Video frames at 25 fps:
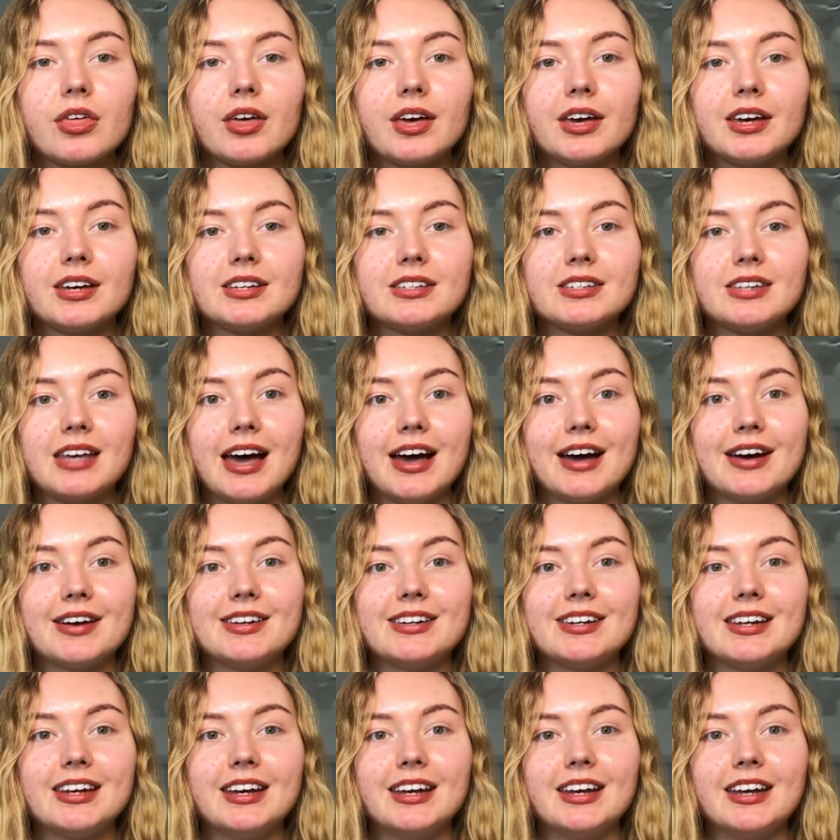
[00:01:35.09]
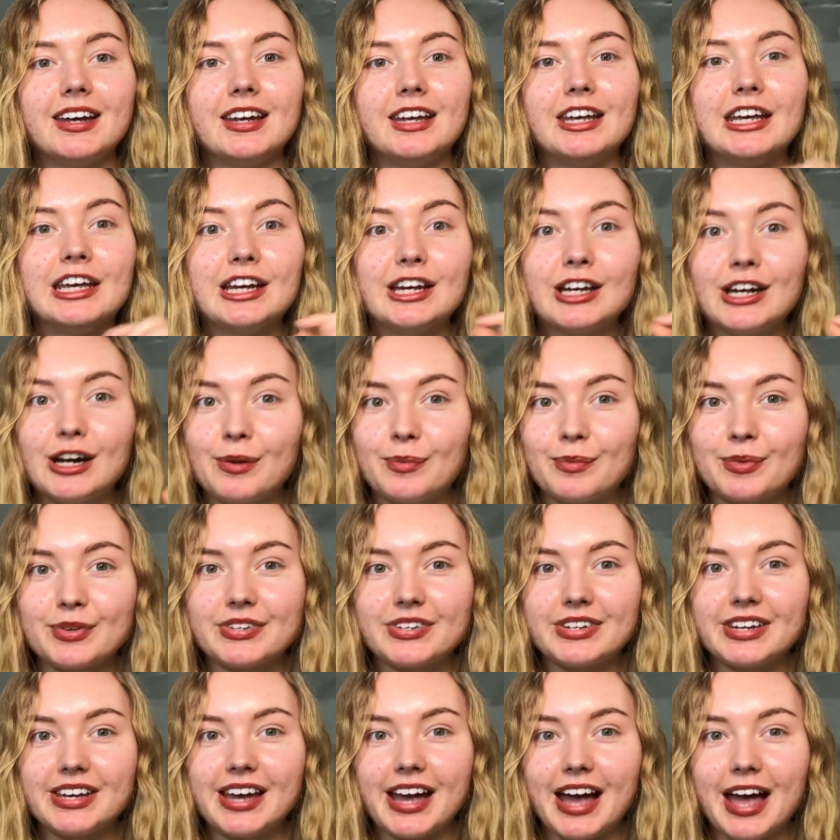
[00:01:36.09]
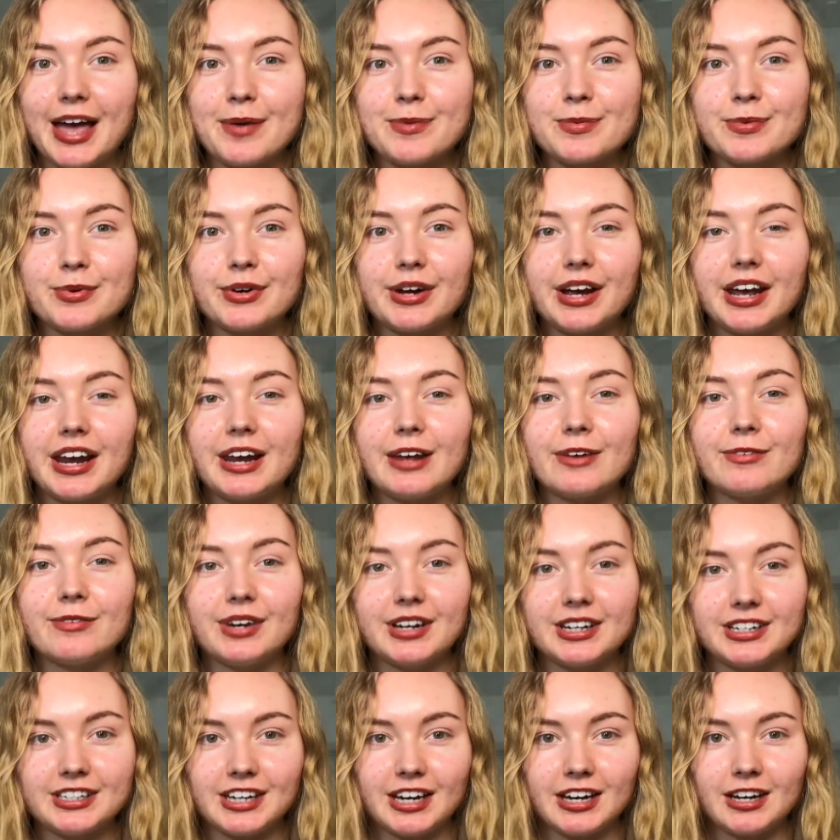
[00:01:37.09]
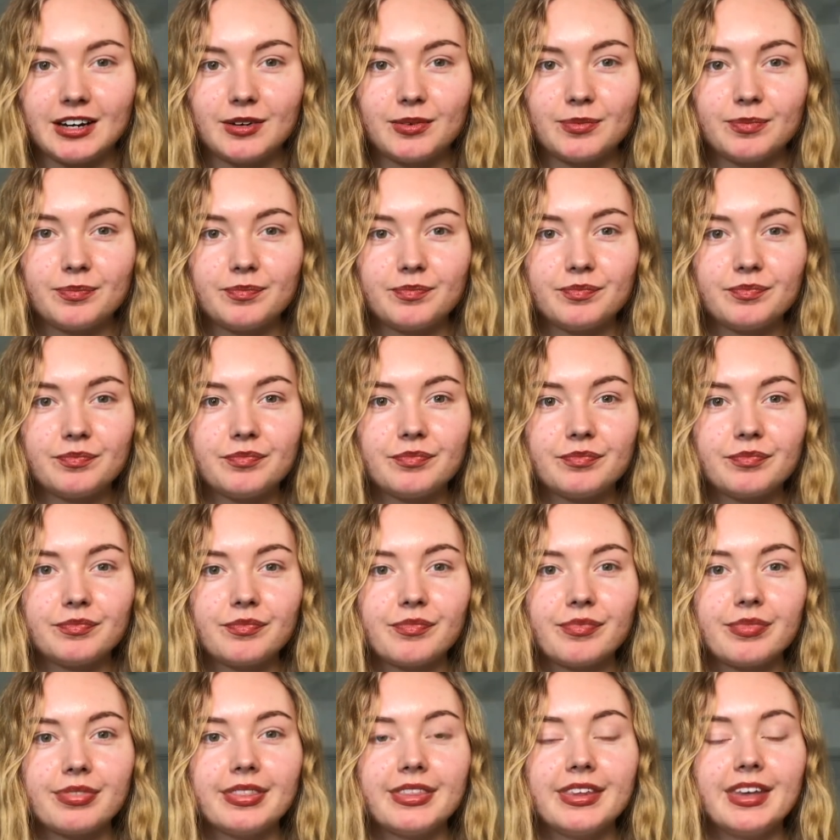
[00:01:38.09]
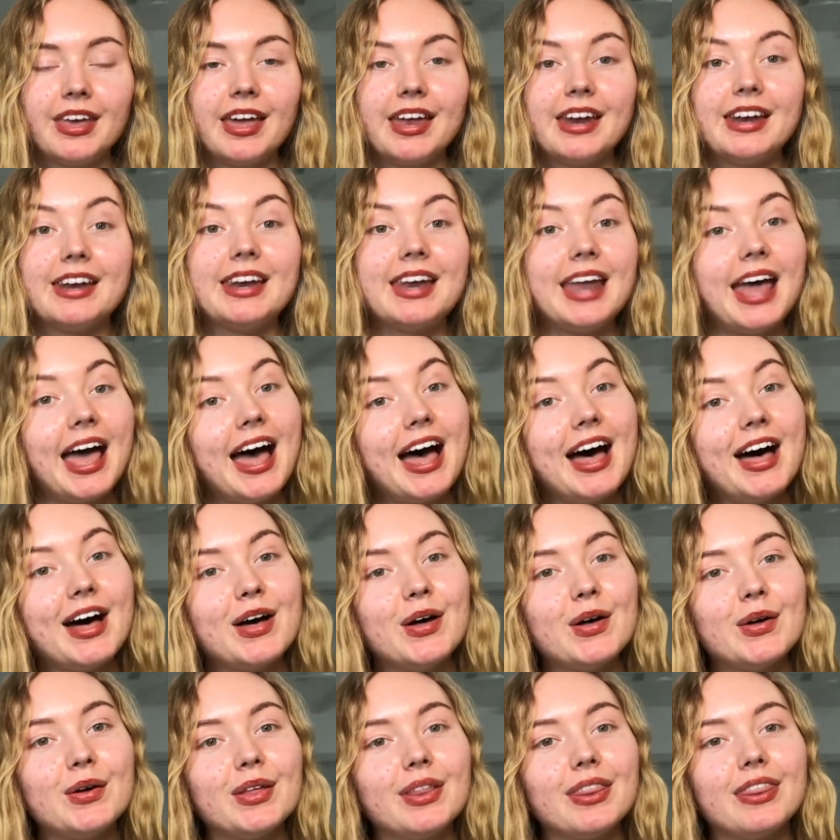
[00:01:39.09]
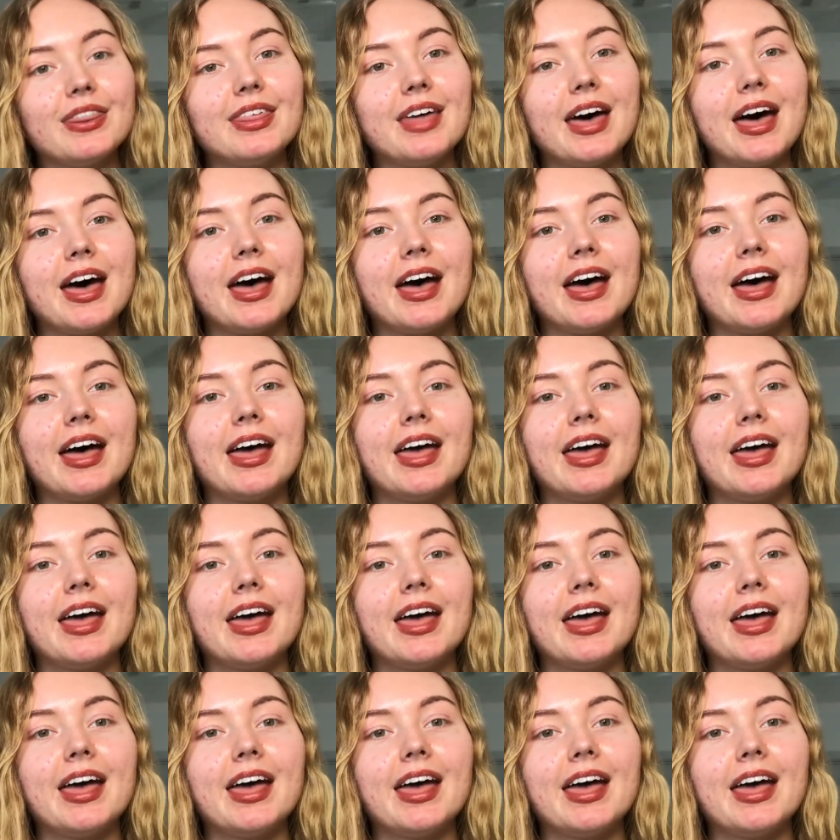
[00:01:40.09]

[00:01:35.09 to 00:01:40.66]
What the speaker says: sound, you can almost see I'm creating friction. Now the